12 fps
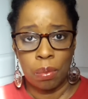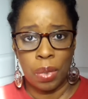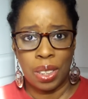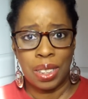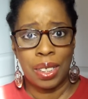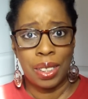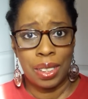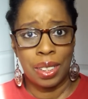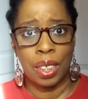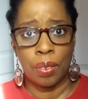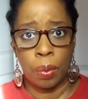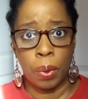because I need to
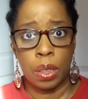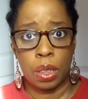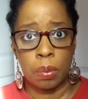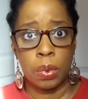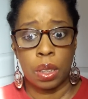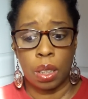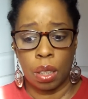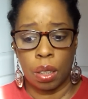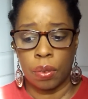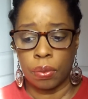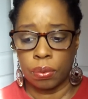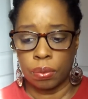give away some
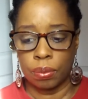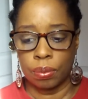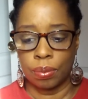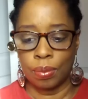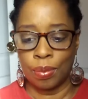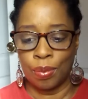stuff.